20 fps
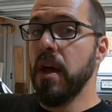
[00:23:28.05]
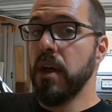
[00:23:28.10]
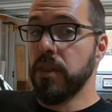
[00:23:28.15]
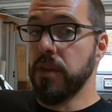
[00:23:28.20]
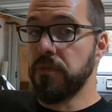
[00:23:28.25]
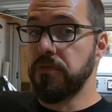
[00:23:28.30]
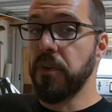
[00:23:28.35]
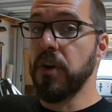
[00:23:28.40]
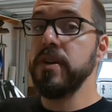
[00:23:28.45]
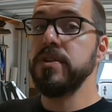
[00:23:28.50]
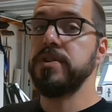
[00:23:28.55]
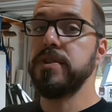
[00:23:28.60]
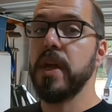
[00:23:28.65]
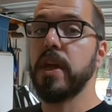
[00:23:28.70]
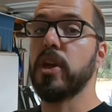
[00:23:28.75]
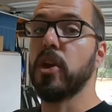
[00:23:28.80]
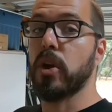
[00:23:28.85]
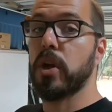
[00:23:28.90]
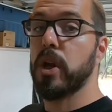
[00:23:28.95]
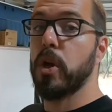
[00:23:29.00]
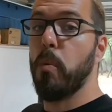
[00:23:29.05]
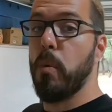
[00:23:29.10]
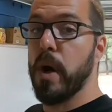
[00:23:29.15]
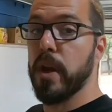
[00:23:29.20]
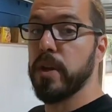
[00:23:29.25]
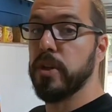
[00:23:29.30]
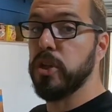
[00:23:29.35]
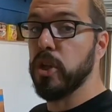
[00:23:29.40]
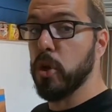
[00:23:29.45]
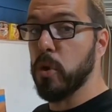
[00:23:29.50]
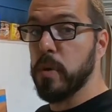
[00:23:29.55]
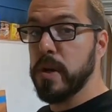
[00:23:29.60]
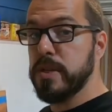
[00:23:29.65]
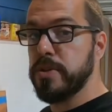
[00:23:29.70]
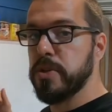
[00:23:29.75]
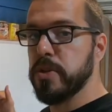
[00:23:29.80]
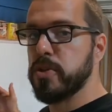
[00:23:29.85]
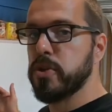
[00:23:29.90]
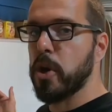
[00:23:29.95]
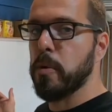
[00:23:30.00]
The first thing you're going to want to do is
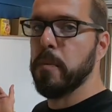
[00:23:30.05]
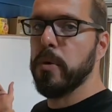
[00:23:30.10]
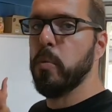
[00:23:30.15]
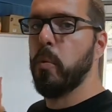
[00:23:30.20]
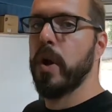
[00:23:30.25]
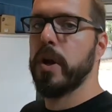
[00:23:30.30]
determine